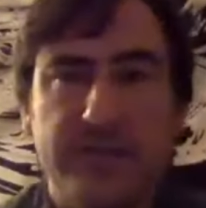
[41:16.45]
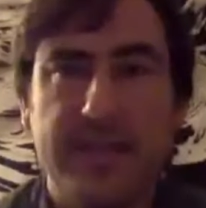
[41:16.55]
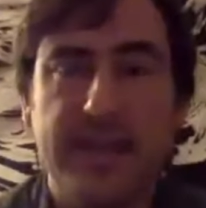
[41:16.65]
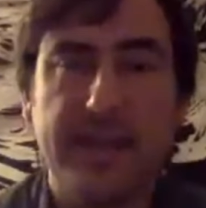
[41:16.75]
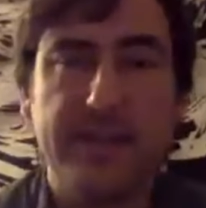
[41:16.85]

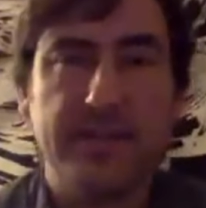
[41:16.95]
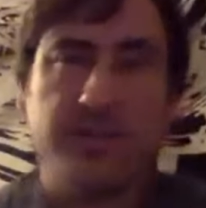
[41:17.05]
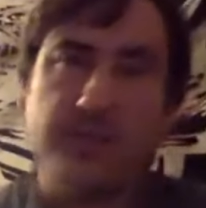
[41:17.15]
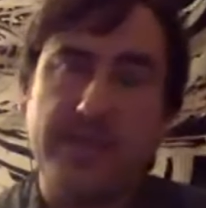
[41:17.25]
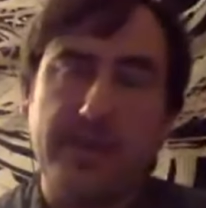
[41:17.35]
in, and so
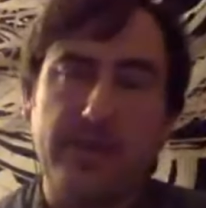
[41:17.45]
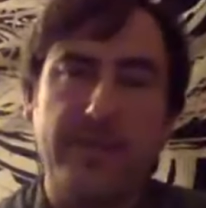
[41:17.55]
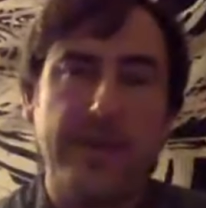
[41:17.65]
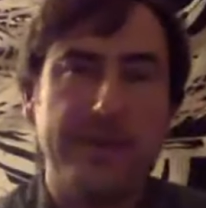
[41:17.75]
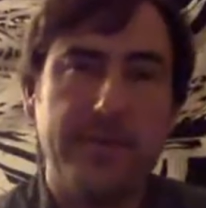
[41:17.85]
we think we
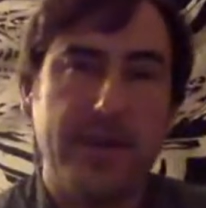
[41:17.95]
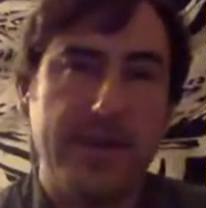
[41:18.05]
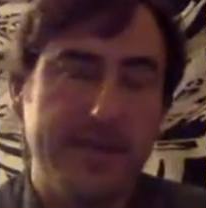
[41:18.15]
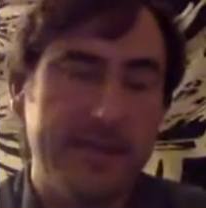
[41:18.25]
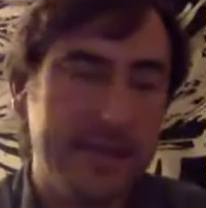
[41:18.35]
found
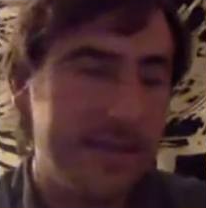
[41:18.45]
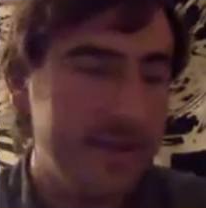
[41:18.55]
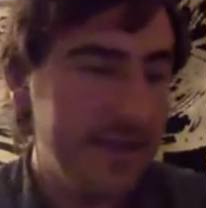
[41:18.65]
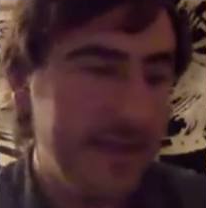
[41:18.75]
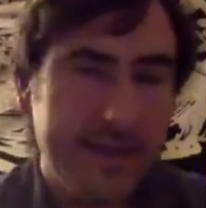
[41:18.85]
somebody to
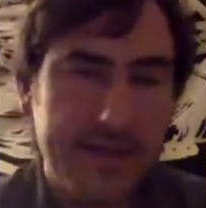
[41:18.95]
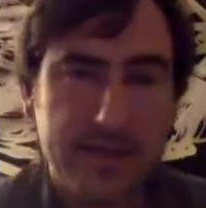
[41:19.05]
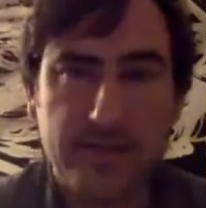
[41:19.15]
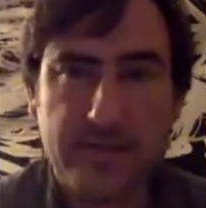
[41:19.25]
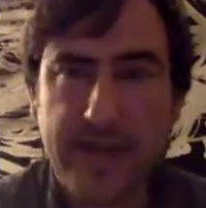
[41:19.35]

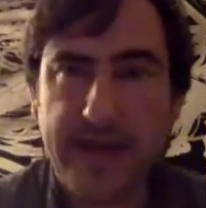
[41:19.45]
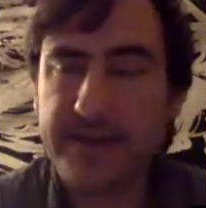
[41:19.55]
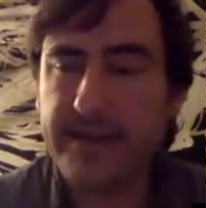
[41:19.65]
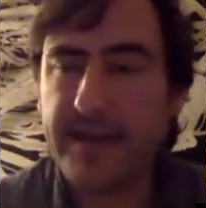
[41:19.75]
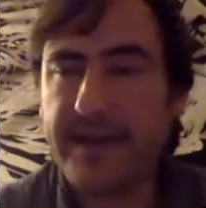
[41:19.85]
do that.
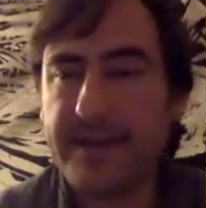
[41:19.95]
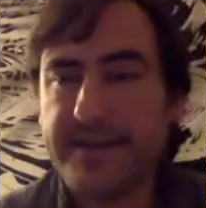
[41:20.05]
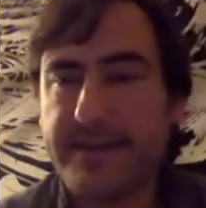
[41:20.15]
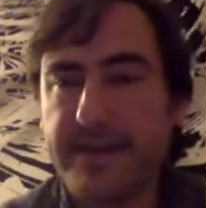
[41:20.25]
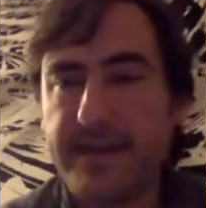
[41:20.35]
And